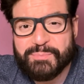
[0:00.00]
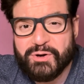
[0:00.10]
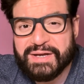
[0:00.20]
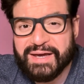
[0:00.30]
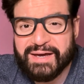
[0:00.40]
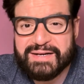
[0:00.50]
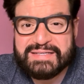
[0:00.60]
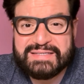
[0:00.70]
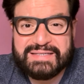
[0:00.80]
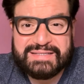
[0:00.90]
body hair
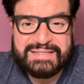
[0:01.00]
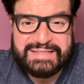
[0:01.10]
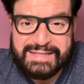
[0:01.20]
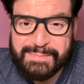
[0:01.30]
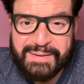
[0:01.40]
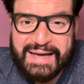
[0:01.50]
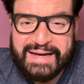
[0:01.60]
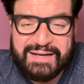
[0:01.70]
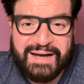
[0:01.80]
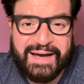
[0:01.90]
is still black,